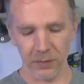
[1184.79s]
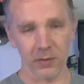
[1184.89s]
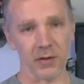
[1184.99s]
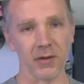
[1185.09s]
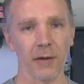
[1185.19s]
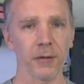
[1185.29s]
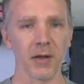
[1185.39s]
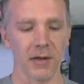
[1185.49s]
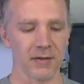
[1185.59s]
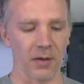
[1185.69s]
you should definitely
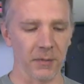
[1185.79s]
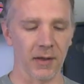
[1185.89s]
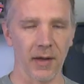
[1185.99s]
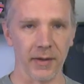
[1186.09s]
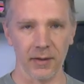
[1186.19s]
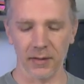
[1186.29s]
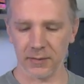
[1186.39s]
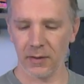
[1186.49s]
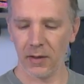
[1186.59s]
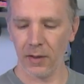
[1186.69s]
get something like this